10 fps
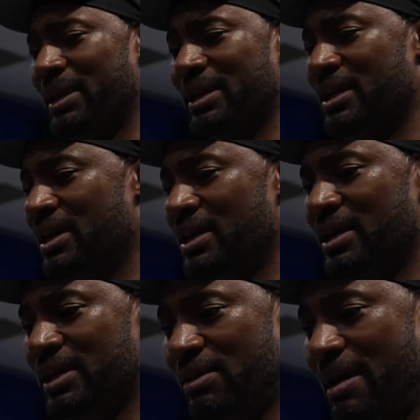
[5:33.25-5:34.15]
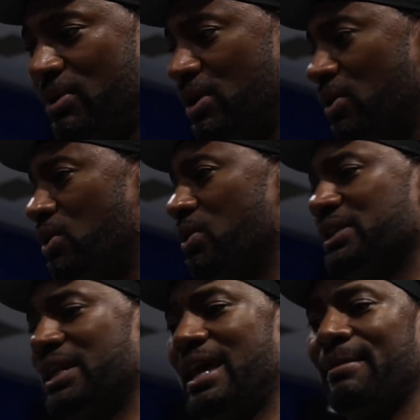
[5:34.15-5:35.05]
meeting. You know, I'm gonna go to court
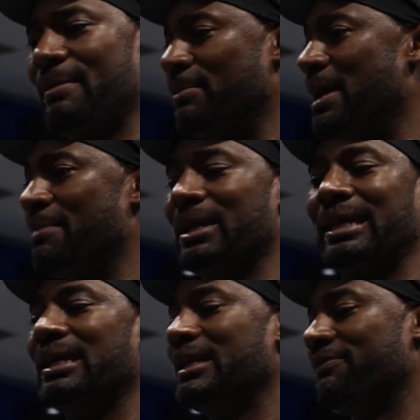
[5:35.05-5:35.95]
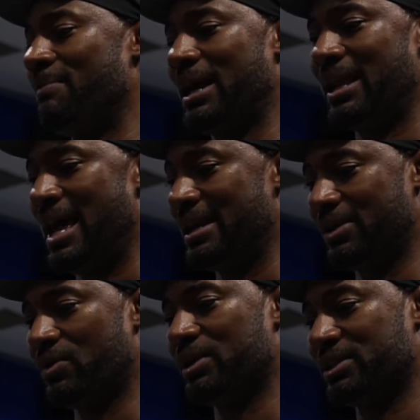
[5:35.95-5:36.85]
today and I'm, I'm, I'm, gonna kill it for my client
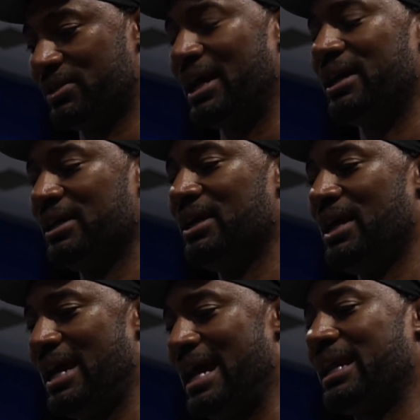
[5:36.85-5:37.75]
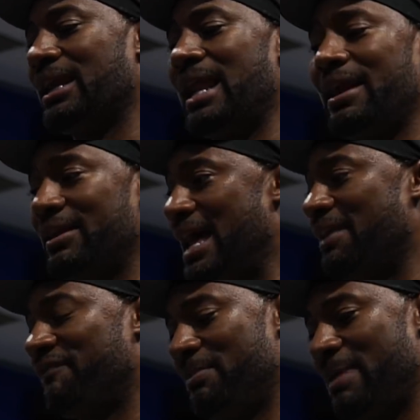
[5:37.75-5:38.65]
in court, so yeah. And I get a lot, of, a
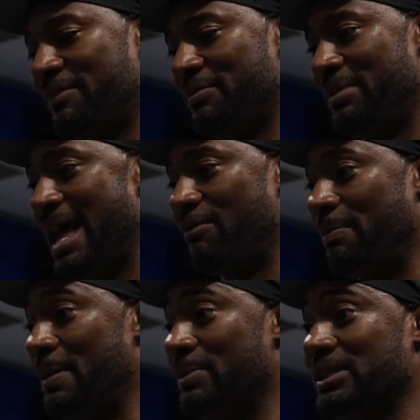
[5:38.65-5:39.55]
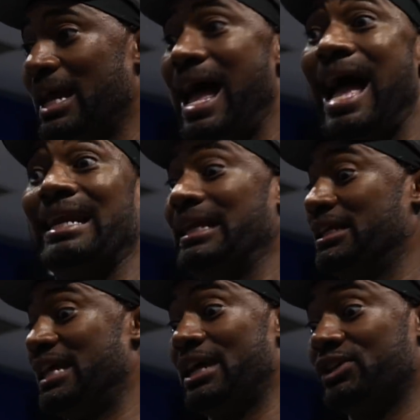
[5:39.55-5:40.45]
lot of feedback from that where people say, I need
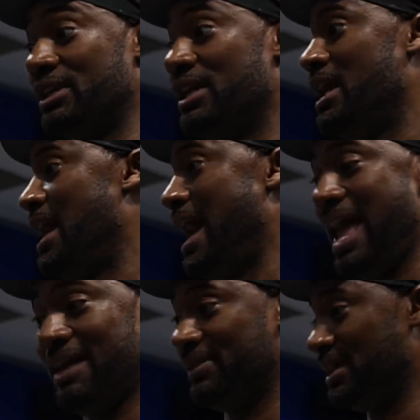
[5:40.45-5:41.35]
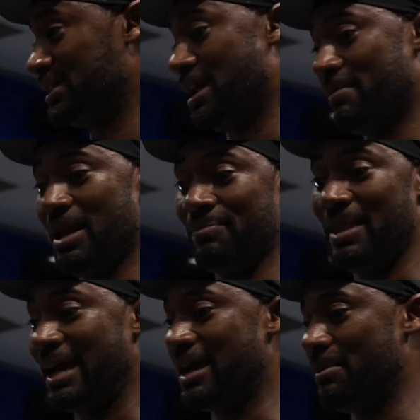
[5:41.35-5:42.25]
a session. I have this coming up,
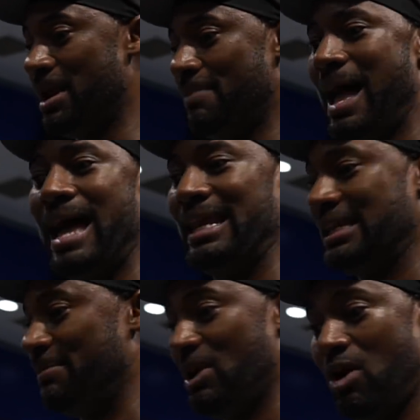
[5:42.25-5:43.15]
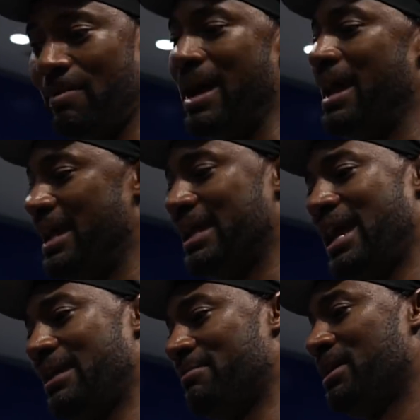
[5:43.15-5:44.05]
that coming up. I need to be on my A
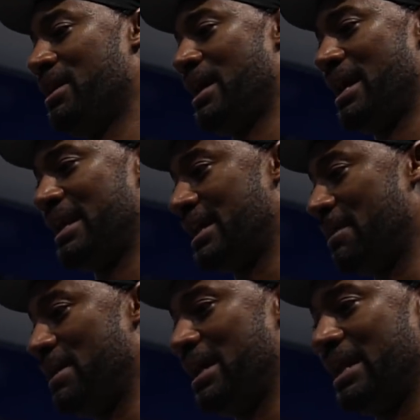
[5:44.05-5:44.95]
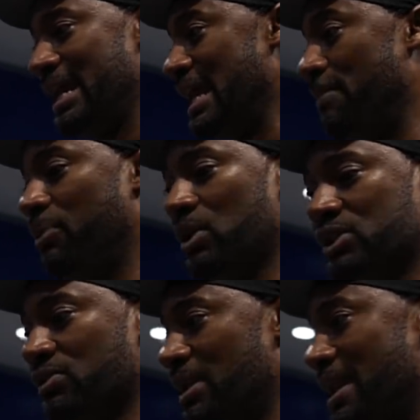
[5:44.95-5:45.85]
game. And they come in and they get
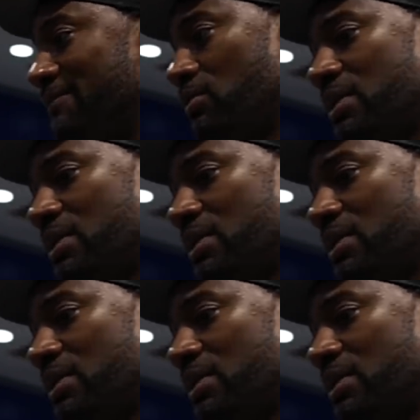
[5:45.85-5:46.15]
pushed to a level